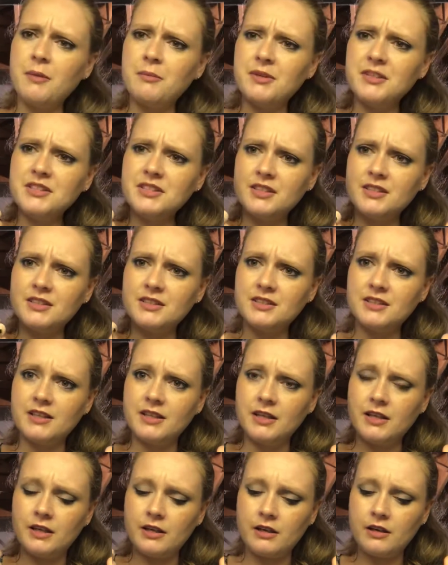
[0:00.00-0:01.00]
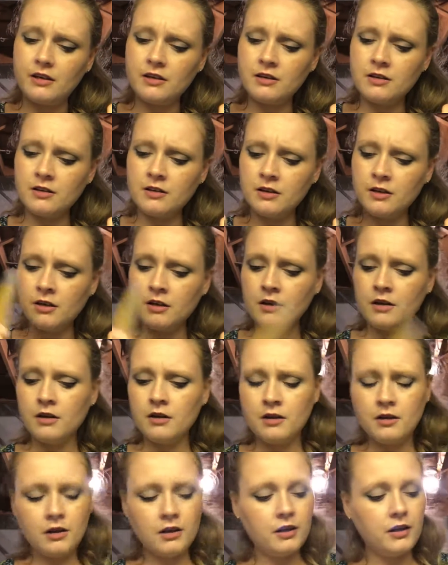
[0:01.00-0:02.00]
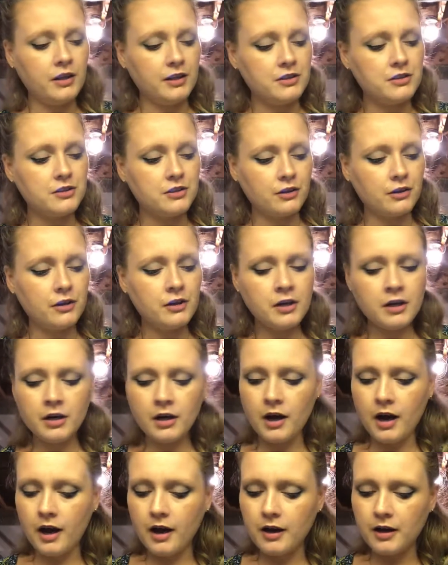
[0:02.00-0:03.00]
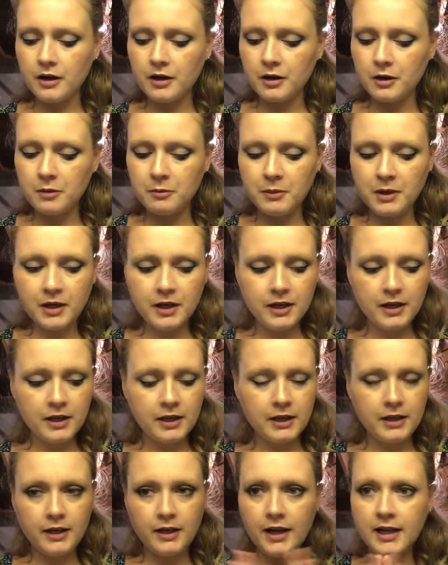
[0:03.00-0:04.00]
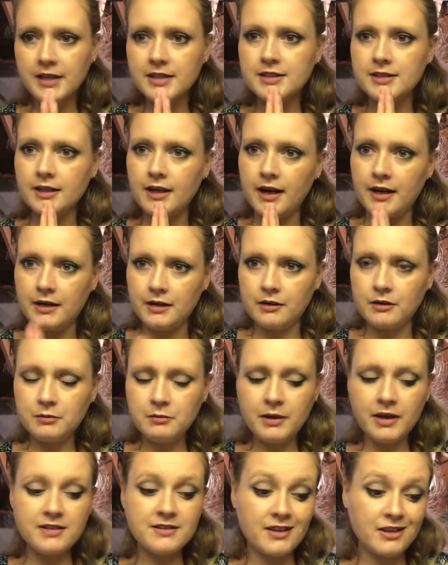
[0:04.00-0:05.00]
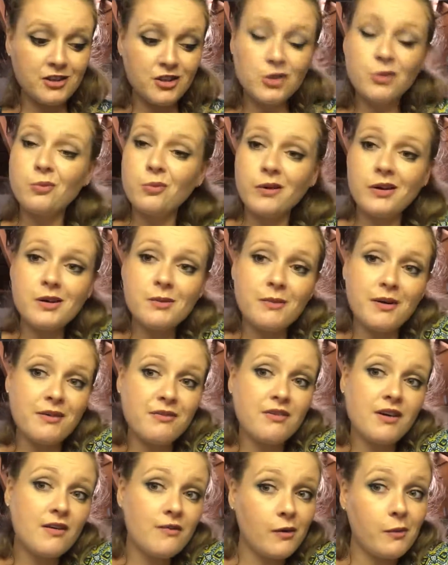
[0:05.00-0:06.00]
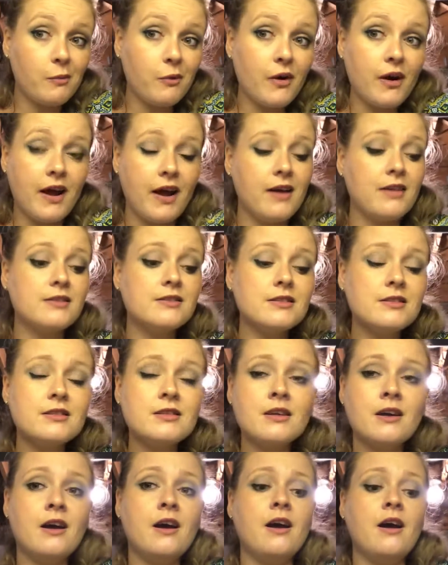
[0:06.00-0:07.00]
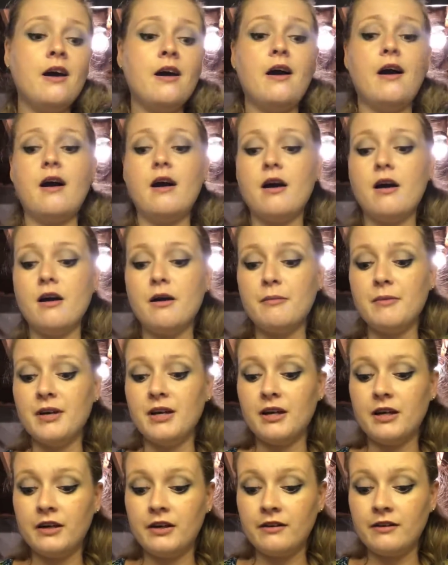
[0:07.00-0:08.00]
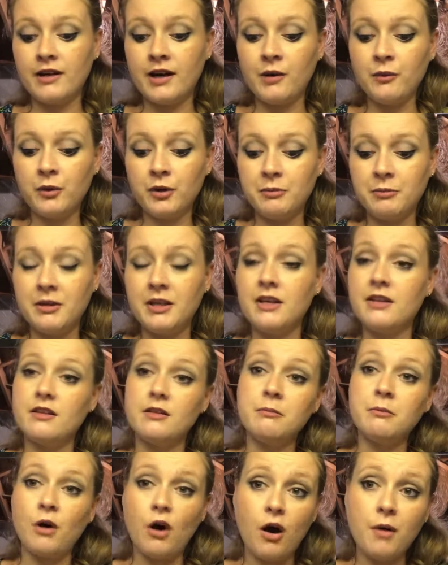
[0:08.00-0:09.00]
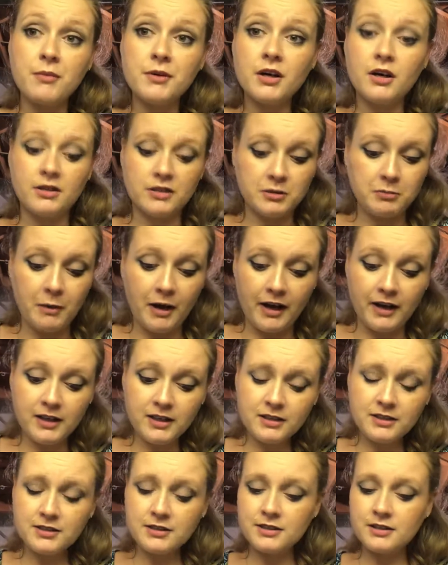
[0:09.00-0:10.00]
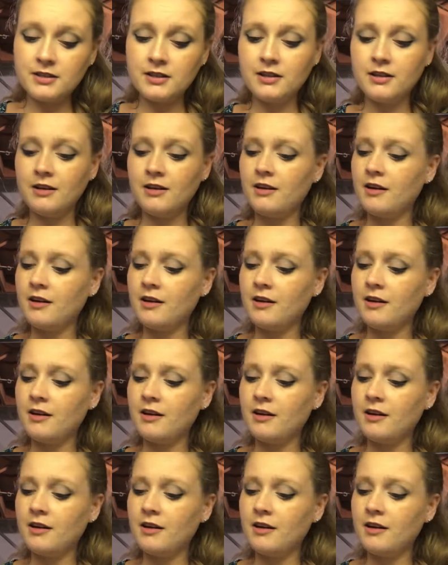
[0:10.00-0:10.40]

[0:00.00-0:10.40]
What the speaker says: this is the cleanser. Next item is actually one of my favorite brands, and that would be TheBalm Cosmetics.